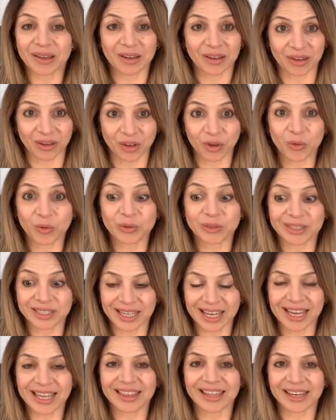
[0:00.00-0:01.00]
you will
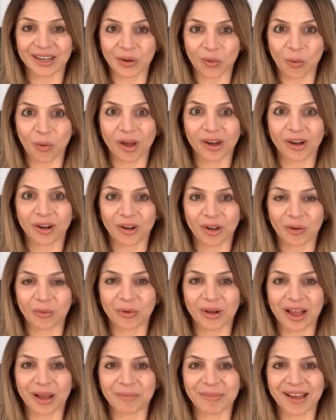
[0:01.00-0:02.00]
see that quite a lot will
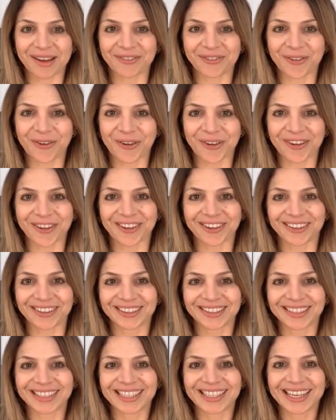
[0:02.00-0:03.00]
come out for you.
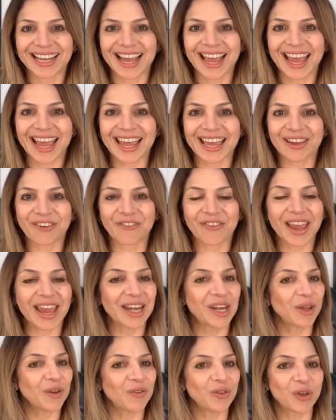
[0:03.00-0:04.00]
If
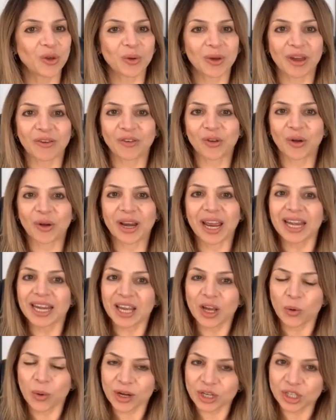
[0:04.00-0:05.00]
any of you have got any
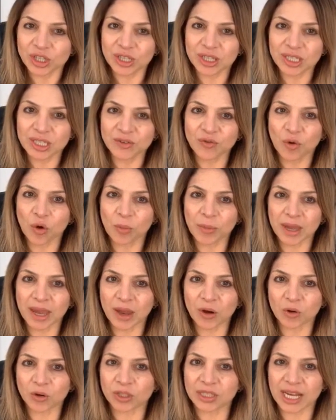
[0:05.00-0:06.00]
questions for me at
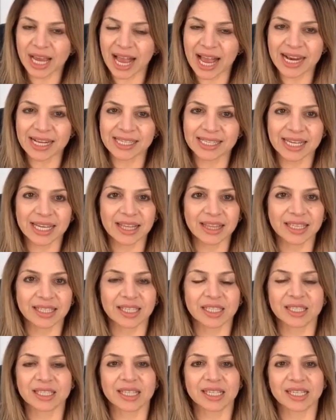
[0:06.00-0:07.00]
all to answer, this
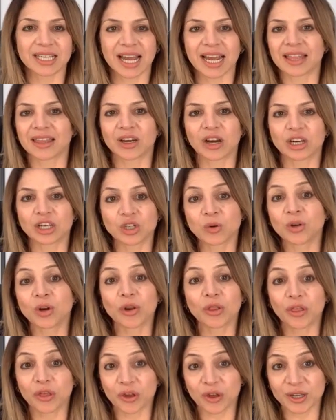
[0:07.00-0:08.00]
is the day that I do it, on
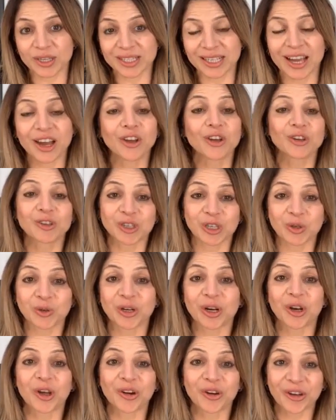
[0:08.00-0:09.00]
Thursday. I usually do it a
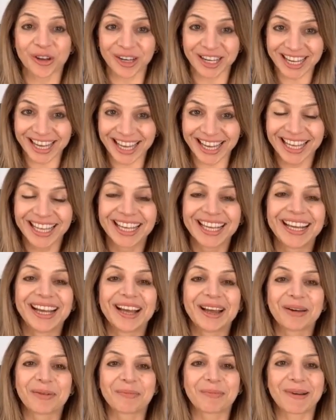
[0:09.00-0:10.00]
lot earlier,
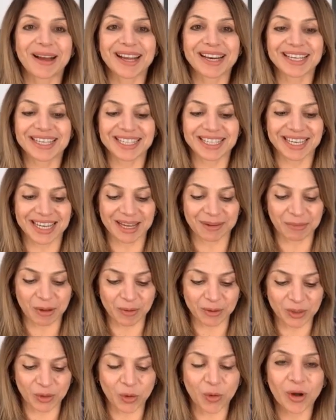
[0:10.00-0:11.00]
but I
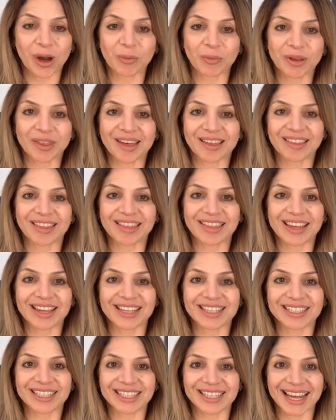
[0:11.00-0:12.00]
was caught up with other
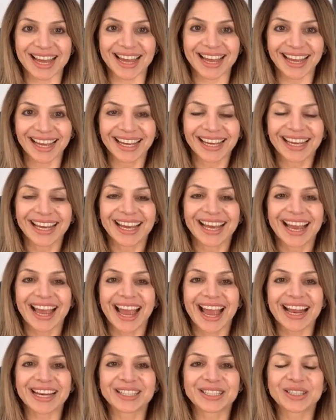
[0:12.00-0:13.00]
things today.
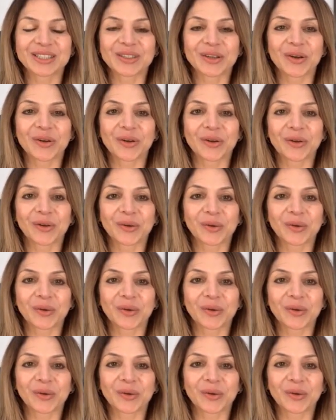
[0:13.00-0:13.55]
And so